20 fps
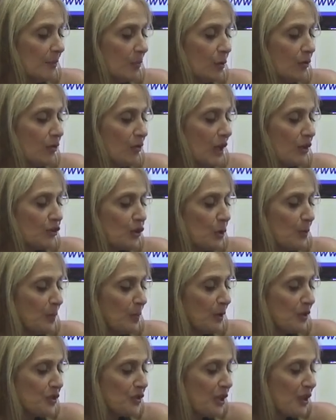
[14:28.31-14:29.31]
We've got
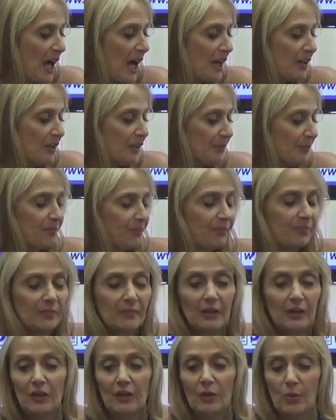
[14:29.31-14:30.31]
Jupiter, Saturn
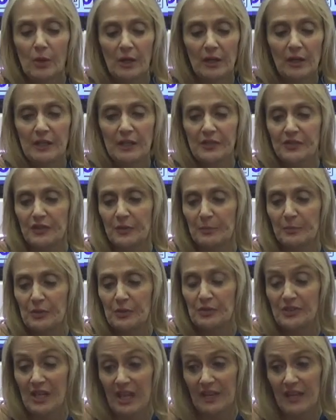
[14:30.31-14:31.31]
in Aquarius, and the
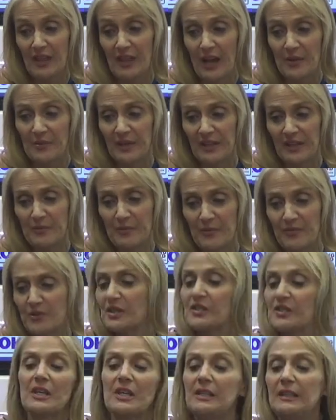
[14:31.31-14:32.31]
Moon's headed that way
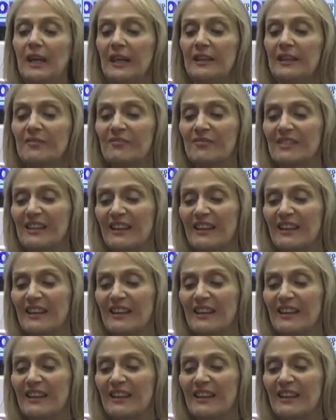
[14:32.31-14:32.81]
before Sunday.